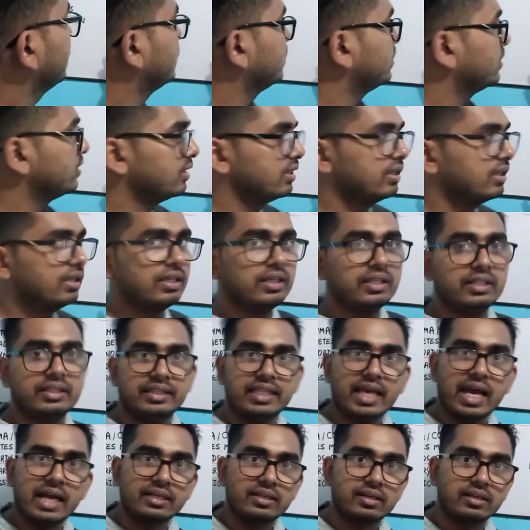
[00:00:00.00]
and
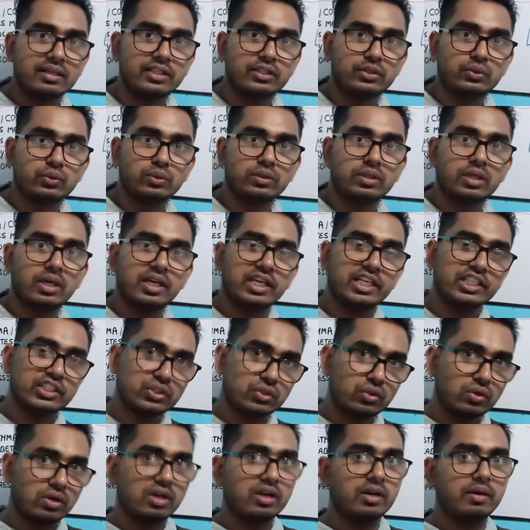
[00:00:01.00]
that lead to the
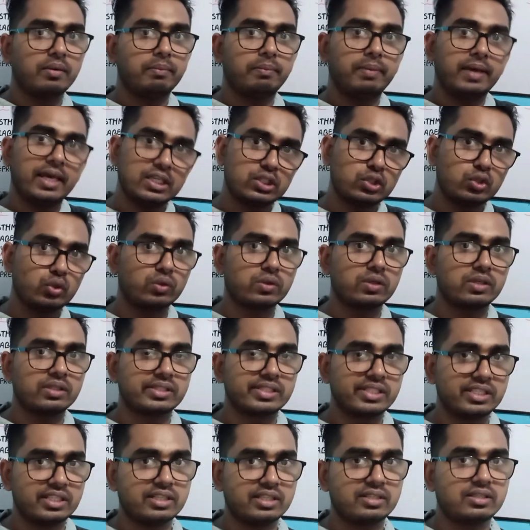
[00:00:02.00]
strong
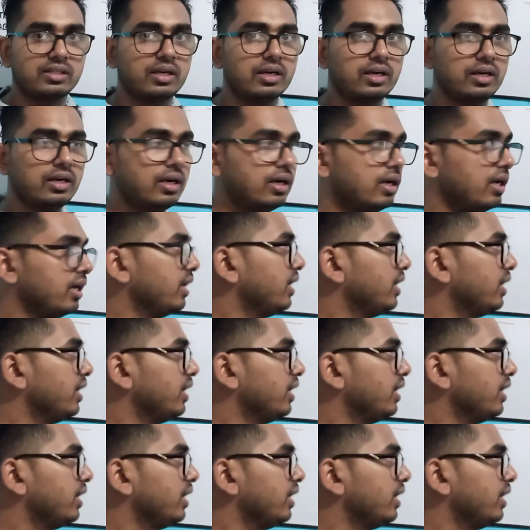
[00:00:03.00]
vasoconstrictor,